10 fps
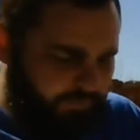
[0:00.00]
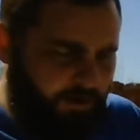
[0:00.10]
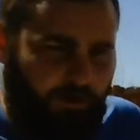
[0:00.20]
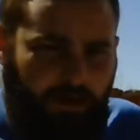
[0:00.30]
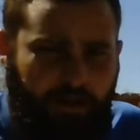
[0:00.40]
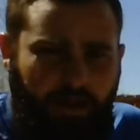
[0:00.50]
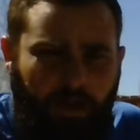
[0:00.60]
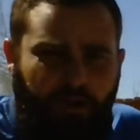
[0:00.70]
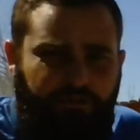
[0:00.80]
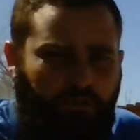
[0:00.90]
Okay,
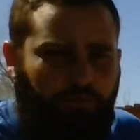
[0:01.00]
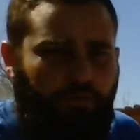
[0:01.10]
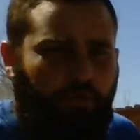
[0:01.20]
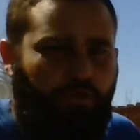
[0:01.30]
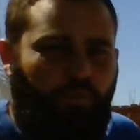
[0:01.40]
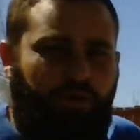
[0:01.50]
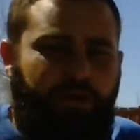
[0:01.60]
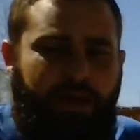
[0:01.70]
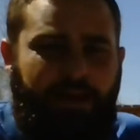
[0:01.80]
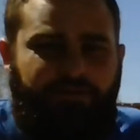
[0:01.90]
so we're going
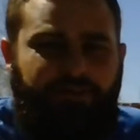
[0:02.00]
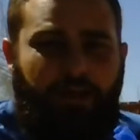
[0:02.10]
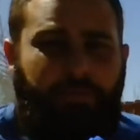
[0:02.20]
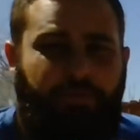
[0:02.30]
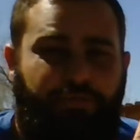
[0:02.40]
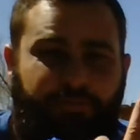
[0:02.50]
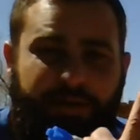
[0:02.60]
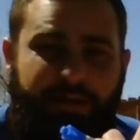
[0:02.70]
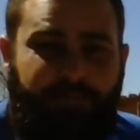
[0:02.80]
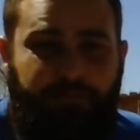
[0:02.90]
to actually talk about 3
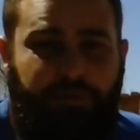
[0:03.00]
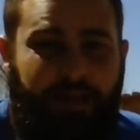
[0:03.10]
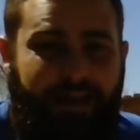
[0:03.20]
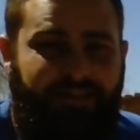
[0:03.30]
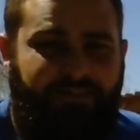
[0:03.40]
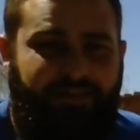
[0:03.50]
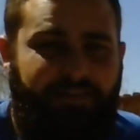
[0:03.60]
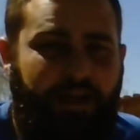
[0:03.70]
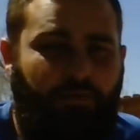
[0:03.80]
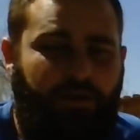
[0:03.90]
different planets
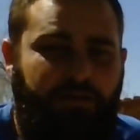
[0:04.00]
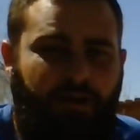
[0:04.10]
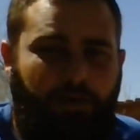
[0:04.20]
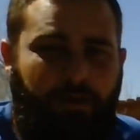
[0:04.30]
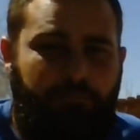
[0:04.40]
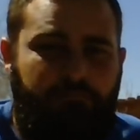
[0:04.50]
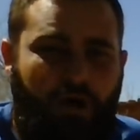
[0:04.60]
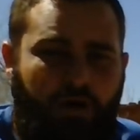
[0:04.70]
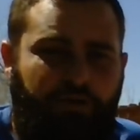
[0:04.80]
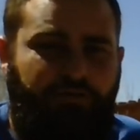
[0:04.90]
today. We're going to talk about
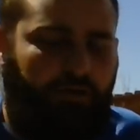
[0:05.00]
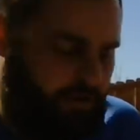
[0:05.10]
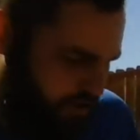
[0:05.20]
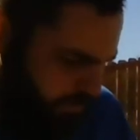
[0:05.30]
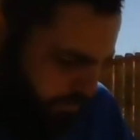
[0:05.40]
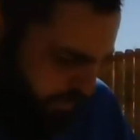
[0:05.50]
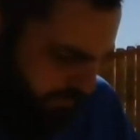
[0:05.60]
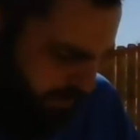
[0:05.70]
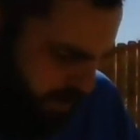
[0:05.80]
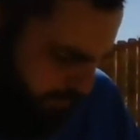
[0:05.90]
Mars, we're going to talk